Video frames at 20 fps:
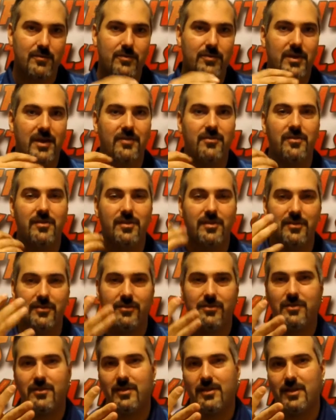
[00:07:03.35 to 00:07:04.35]
When you actually
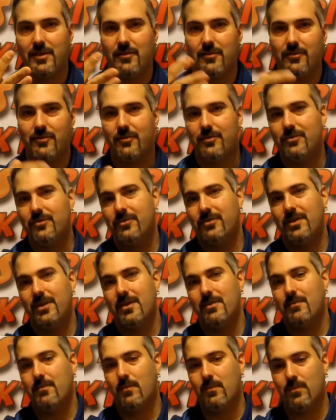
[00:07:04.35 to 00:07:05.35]
listen to the lyrics, you
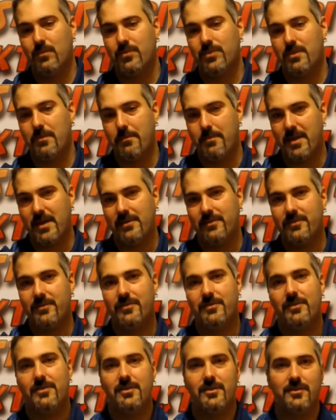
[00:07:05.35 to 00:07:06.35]
understand the
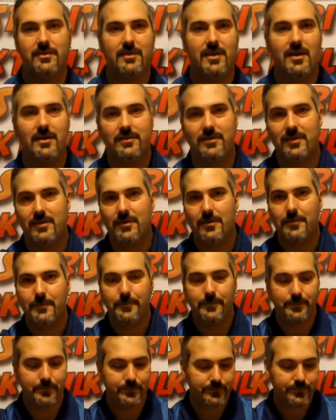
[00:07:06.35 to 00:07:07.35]
basis of this cocktail.
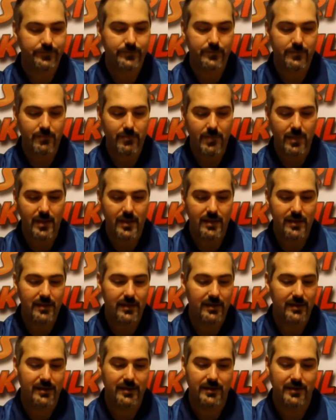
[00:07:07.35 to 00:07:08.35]

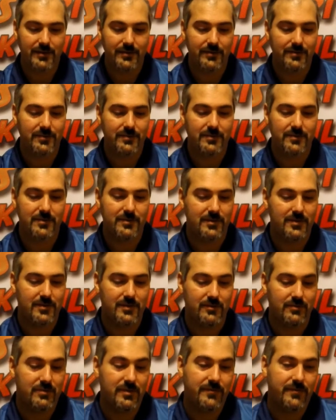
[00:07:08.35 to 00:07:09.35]
And
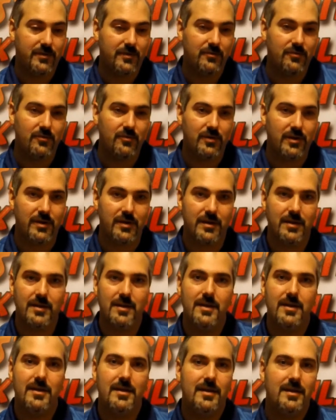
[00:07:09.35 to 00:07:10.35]
you'll definitely enjoy it.
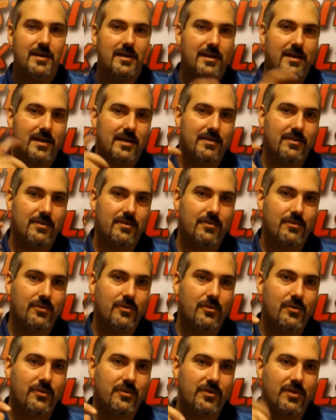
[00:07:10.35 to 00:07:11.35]
And as
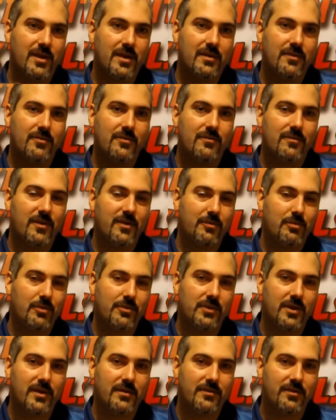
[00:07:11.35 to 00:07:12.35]
always, like us on
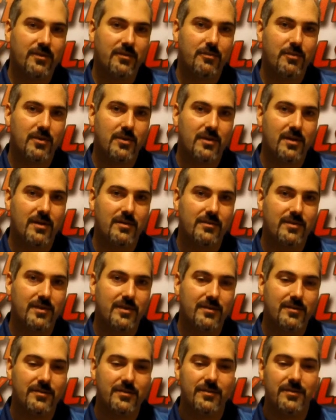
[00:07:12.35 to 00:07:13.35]
Facebook.com slash Spirit
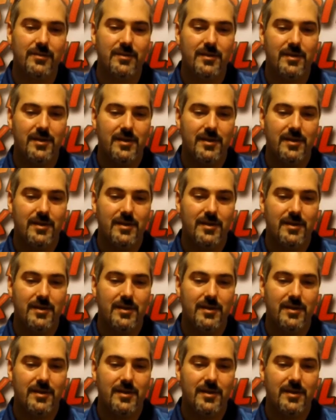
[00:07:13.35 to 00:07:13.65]
Cocktails.